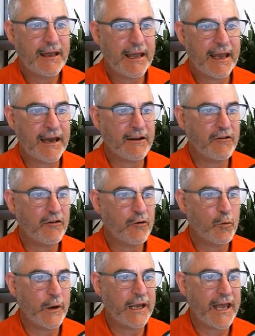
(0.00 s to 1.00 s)
and
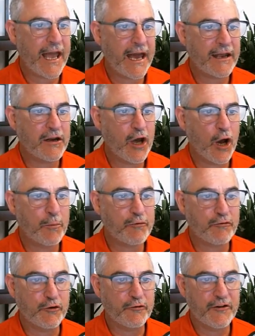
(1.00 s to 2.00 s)
we can
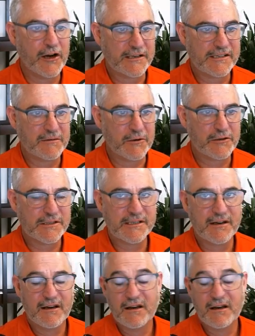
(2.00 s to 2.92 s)
approve customers.